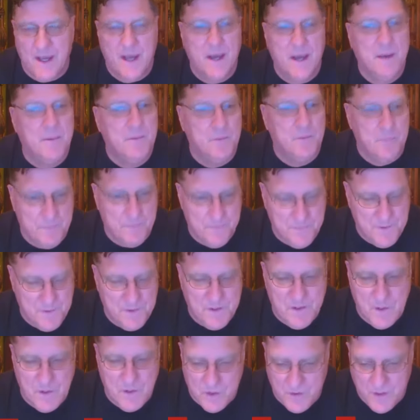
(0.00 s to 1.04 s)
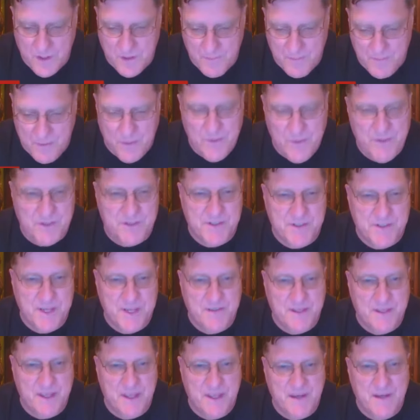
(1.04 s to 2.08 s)
Putin
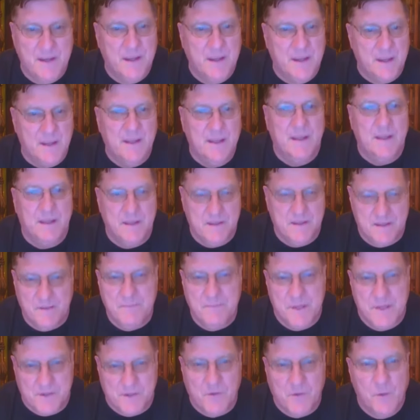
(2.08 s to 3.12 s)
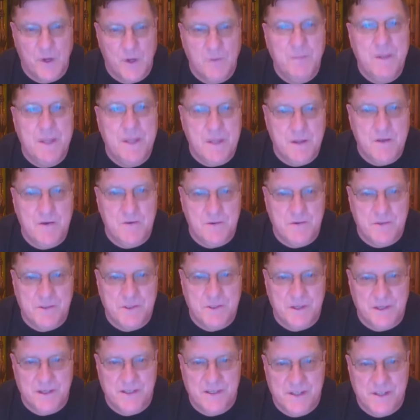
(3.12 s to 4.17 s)
said that the missile will be
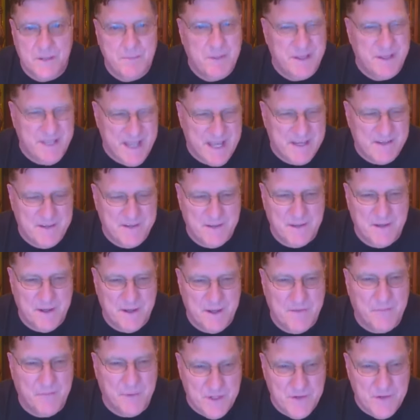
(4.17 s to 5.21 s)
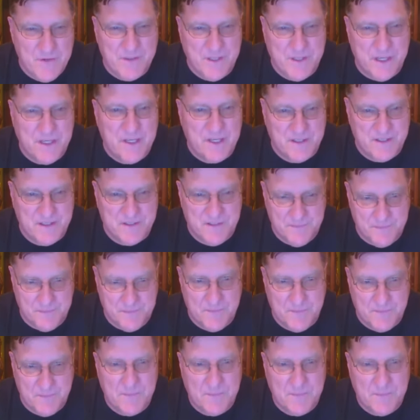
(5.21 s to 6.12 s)
used, and he said, but next, if we use it against